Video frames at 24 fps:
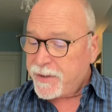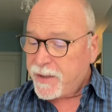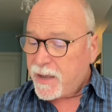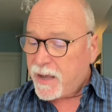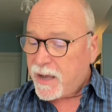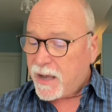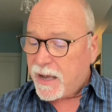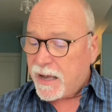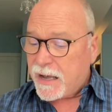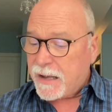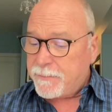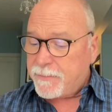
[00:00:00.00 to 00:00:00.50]

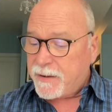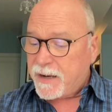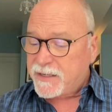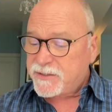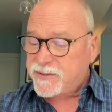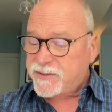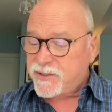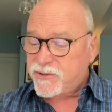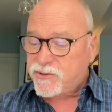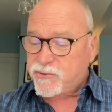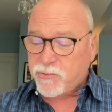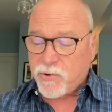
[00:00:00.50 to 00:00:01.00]

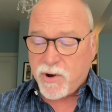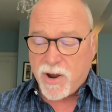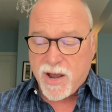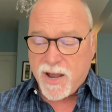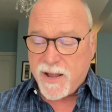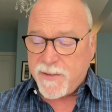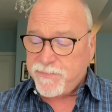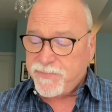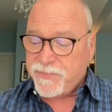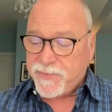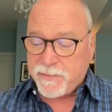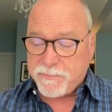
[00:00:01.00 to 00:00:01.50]
I said
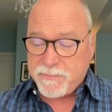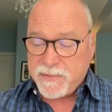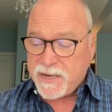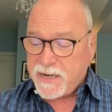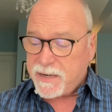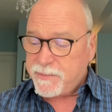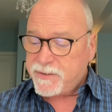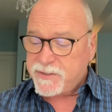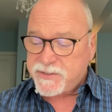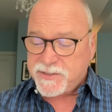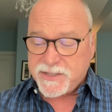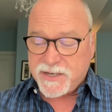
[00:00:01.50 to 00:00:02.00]
dry,
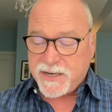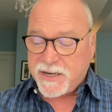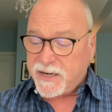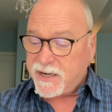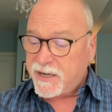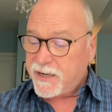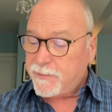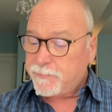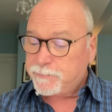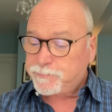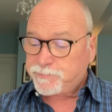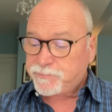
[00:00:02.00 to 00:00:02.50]
medium
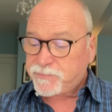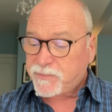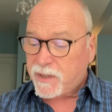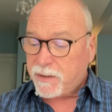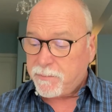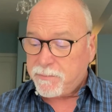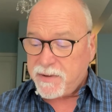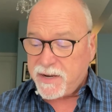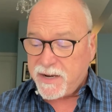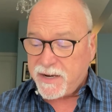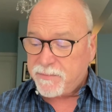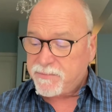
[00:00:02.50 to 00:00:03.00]
acidity,
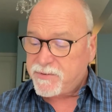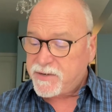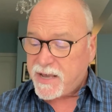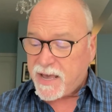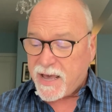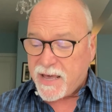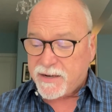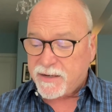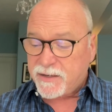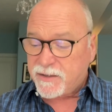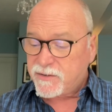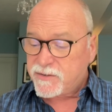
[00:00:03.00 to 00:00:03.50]
medium
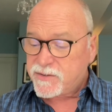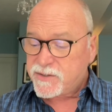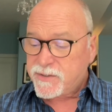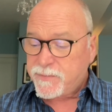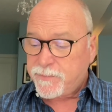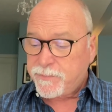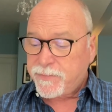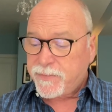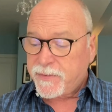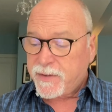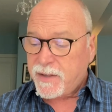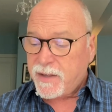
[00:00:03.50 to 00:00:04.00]
tannins,
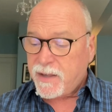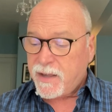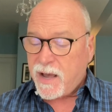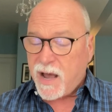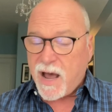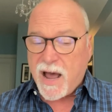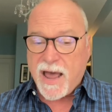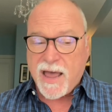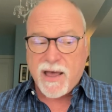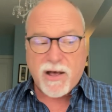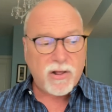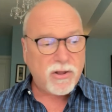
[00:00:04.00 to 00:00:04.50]

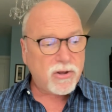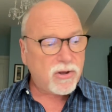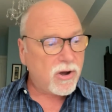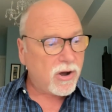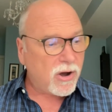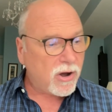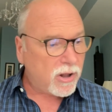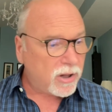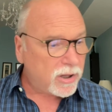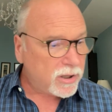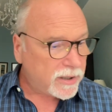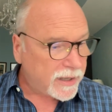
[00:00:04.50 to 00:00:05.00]
high
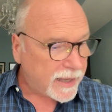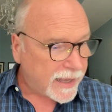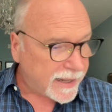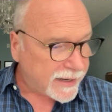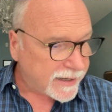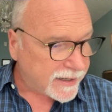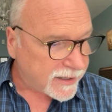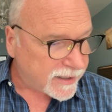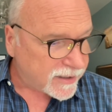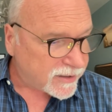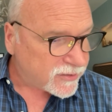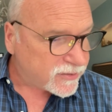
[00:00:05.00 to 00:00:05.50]
alcohol,
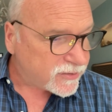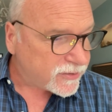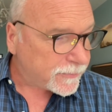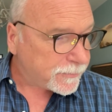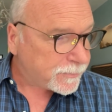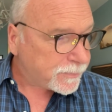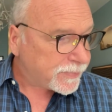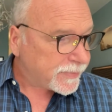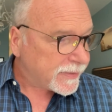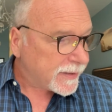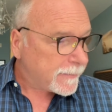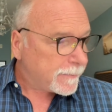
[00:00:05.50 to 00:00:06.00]
and it is
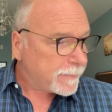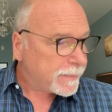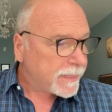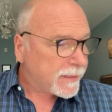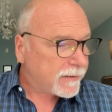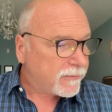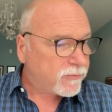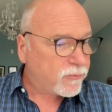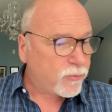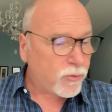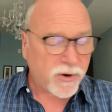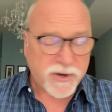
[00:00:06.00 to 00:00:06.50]

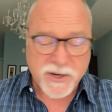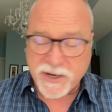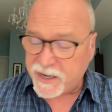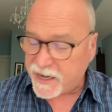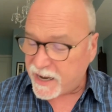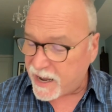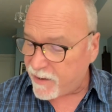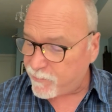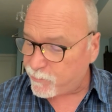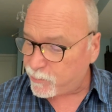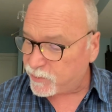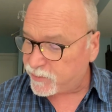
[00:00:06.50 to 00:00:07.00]

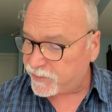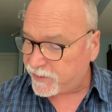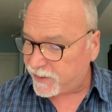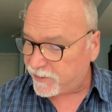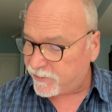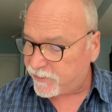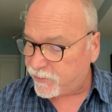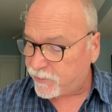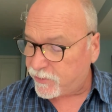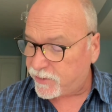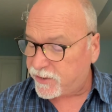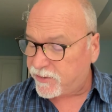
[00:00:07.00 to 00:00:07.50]

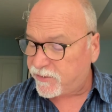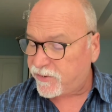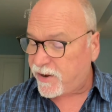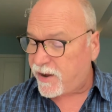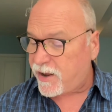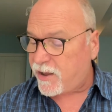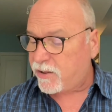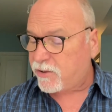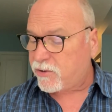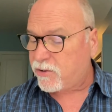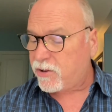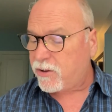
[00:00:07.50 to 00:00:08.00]
14.5%, so it is
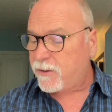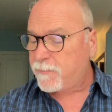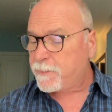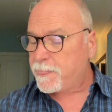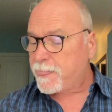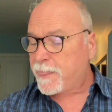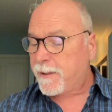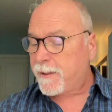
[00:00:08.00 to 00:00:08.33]
high alcohol.